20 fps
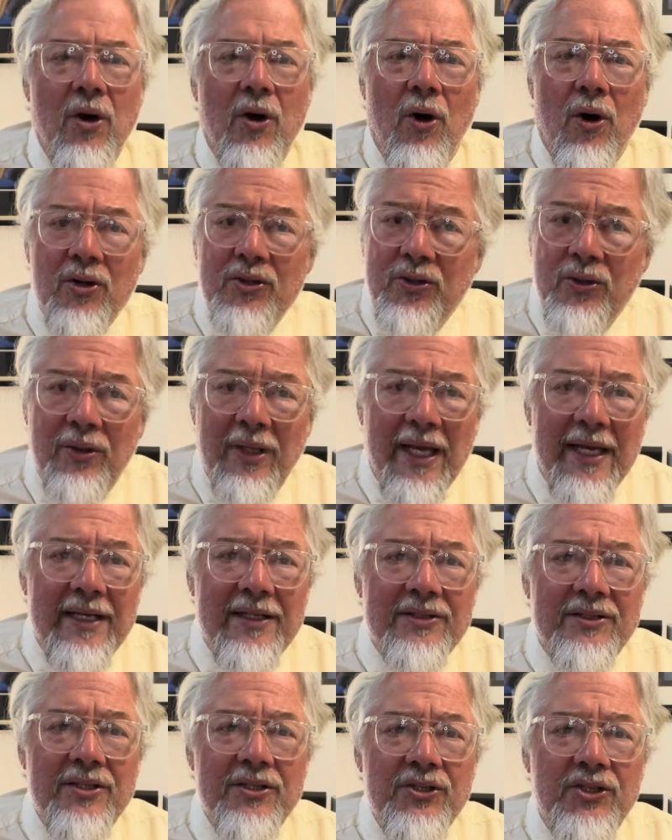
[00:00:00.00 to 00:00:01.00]
Also,
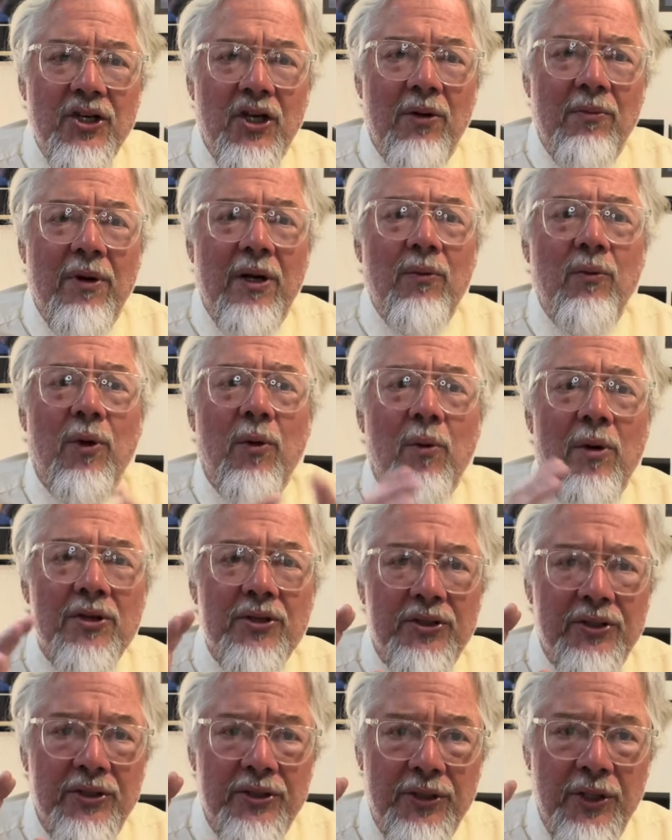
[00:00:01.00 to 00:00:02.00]
ladies and gentlemen, we
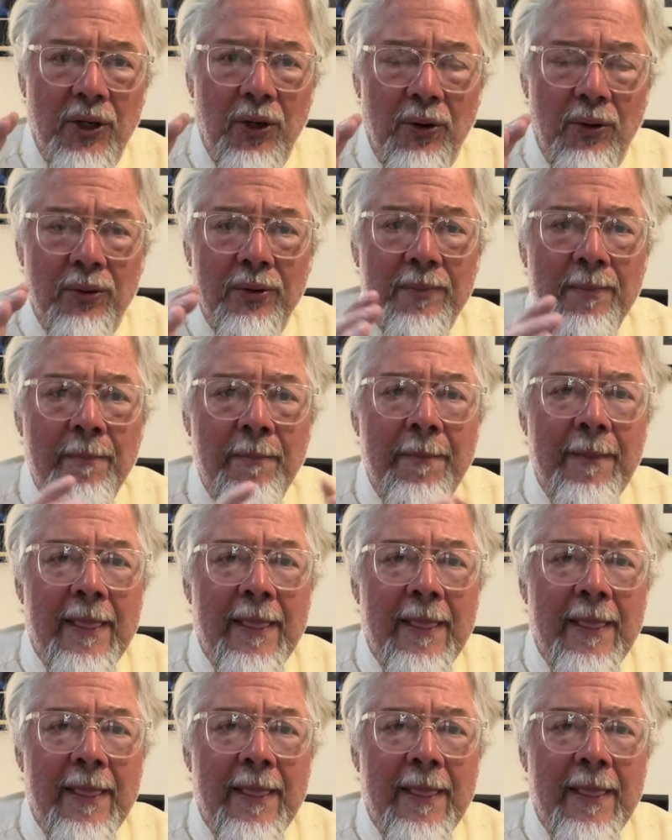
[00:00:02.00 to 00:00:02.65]
want you to know